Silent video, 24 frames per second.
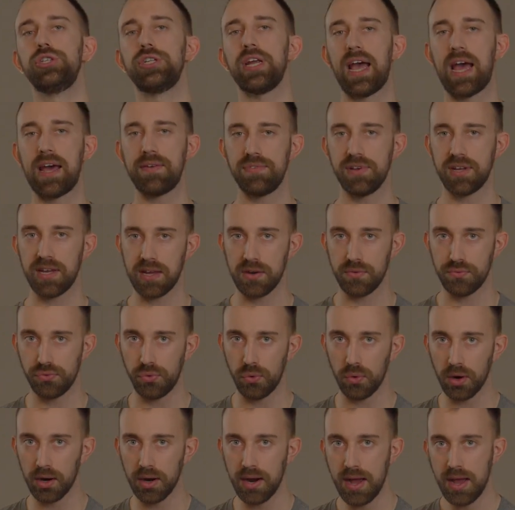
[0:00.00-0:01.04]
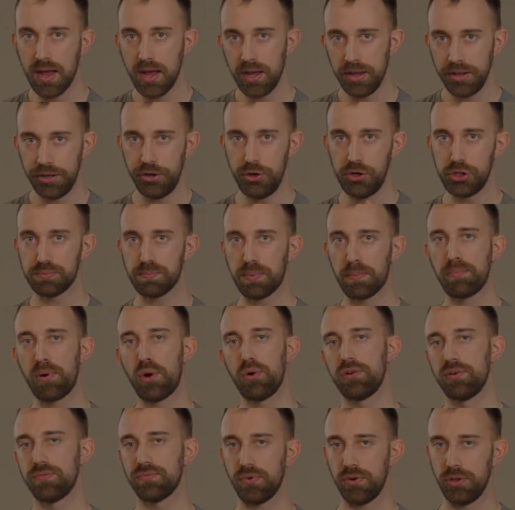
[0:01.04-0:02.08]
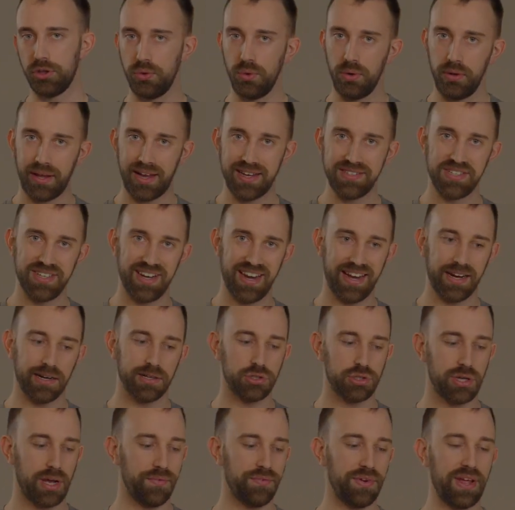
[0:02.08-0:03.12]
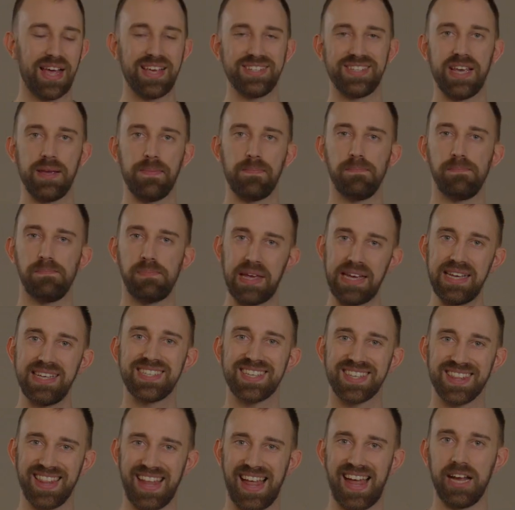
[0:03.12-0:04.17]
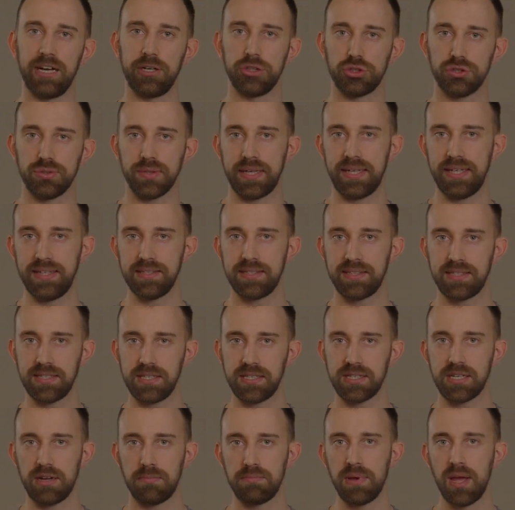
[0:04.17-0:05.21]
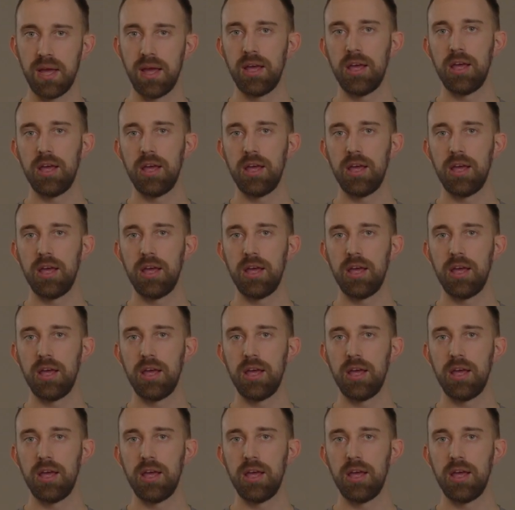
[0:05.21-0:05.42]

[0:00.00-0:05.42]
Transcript: advocate for, huge proponent for utilizing airsoft as a baseline training system.